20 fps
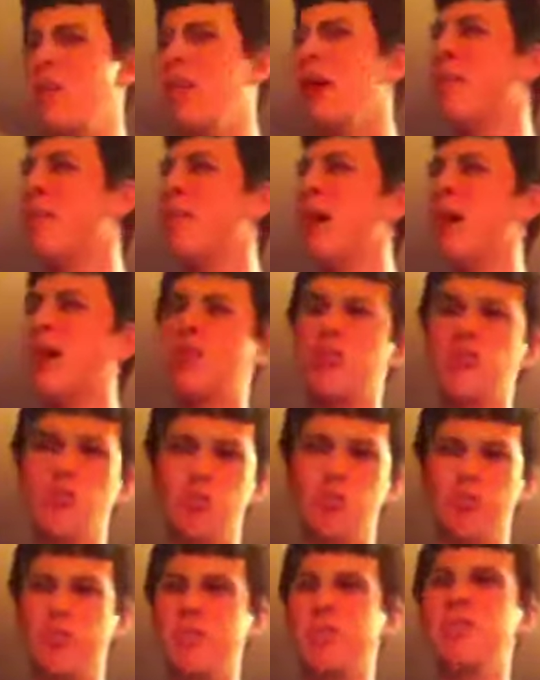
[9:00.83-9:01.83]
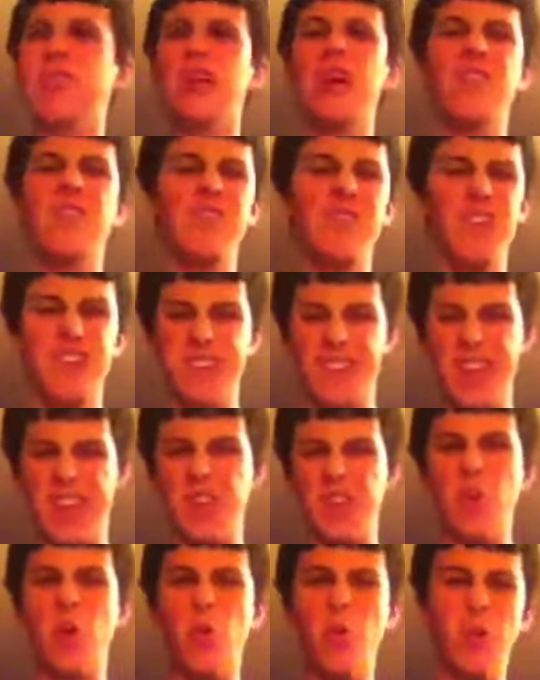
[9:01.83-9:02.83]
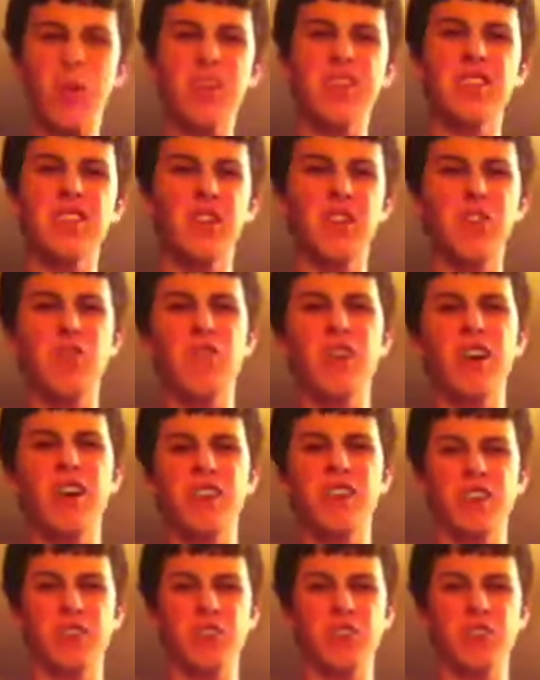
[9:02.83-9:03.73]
to make matters worse, Fandango wins on a fucking